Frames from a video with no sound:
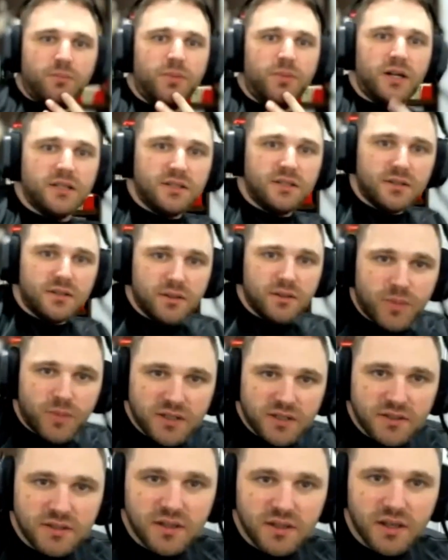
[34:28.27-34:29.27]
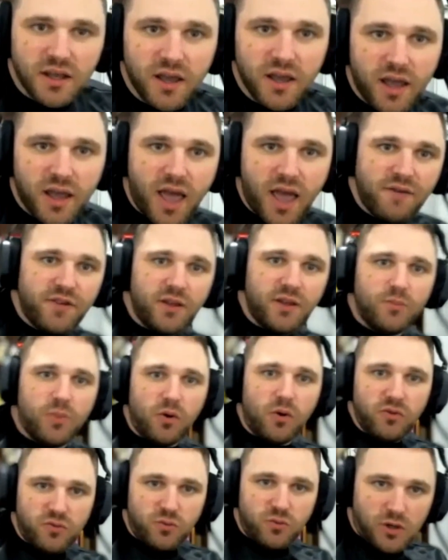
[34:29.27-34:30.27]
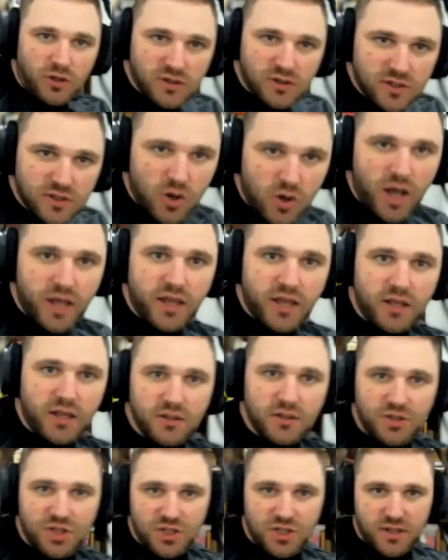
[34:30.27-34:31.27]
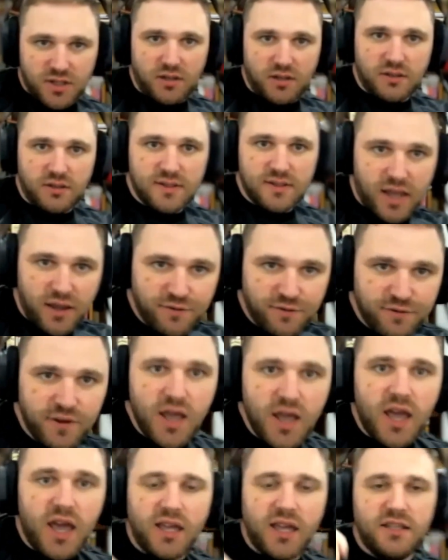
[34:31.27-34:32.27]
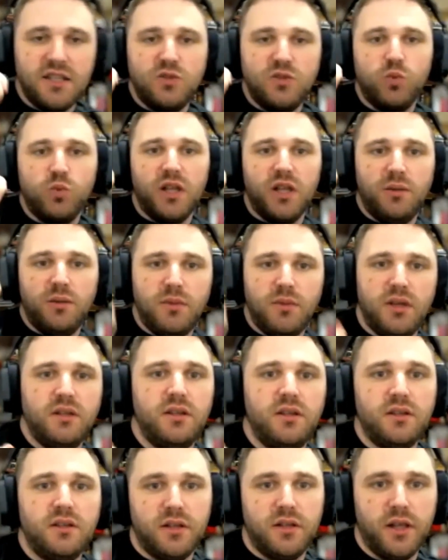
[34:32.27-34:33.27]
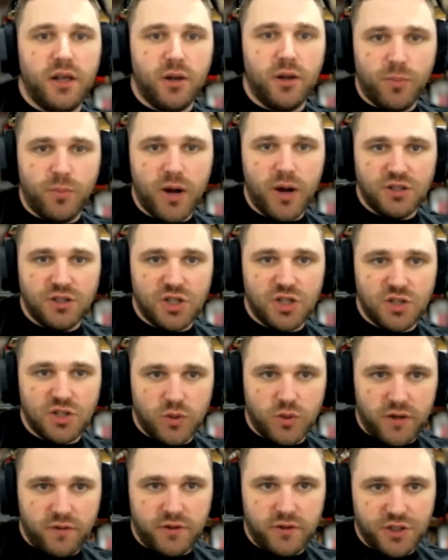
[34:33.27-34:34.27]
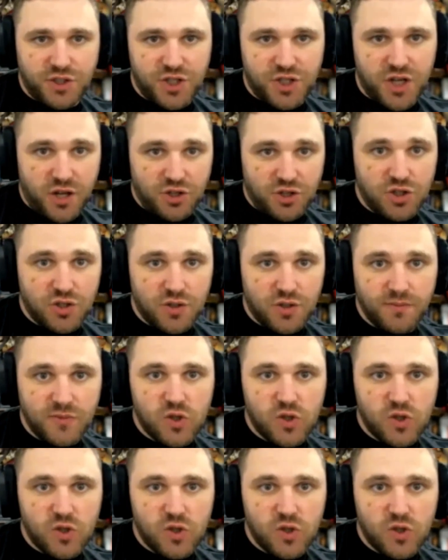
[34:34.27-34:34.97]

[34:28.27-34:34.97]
But having both worlds, so I can just hit save and it will immediately compile just whatever is changed.